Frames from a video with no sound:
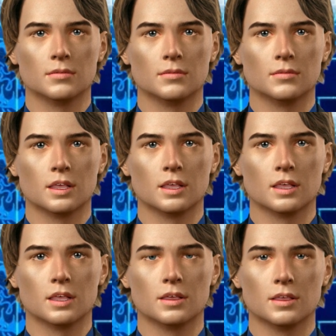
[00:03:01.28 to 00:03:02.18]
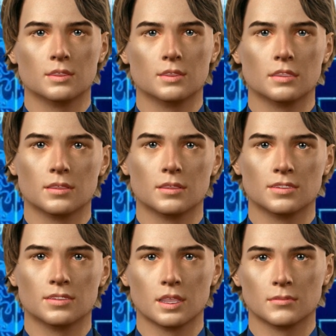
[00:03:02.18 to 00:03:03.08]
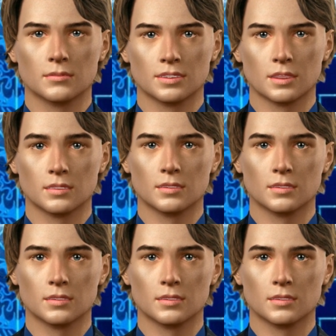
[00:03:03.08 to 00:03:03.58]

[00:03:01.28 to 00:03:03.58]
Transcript: by hitting the red subscribe button.